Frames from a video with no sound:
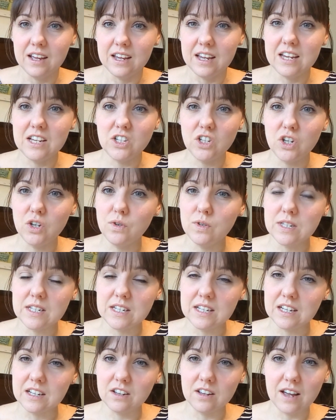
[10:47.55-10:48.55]
he's used
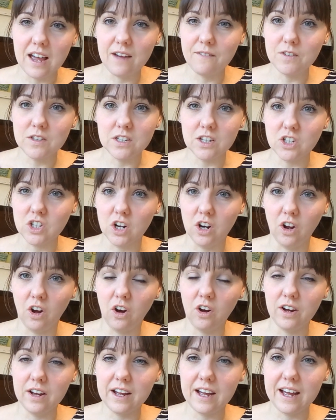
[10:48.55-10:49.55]
it ever such a
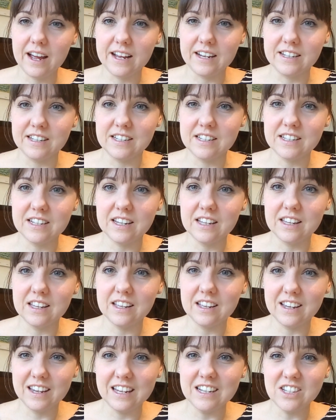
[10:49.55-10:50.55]
lot, and
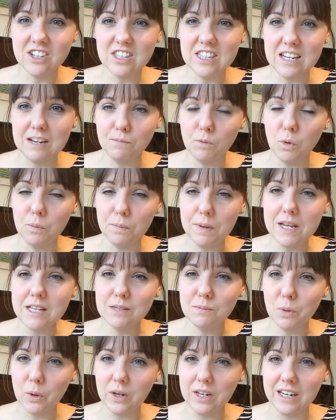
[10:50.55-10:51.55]
it does need more
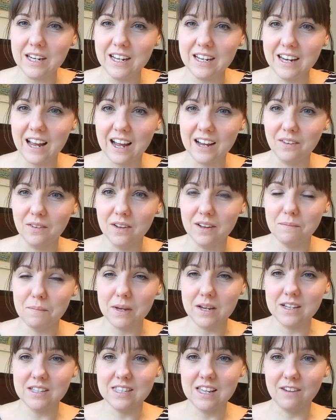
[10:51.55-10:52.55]
beans putting in it now,
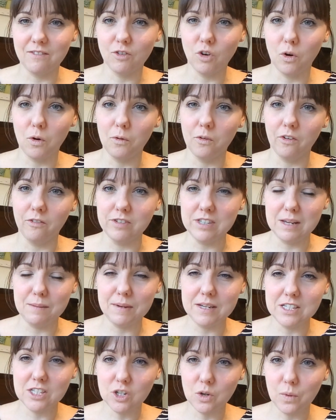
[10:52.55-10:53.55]
because they've got obviously a
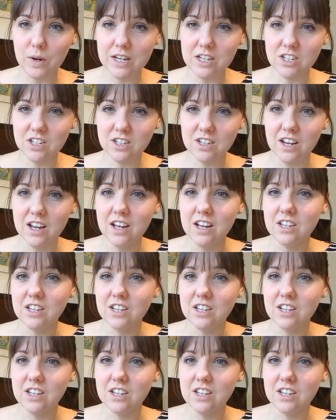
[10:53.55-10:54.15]
bit squished.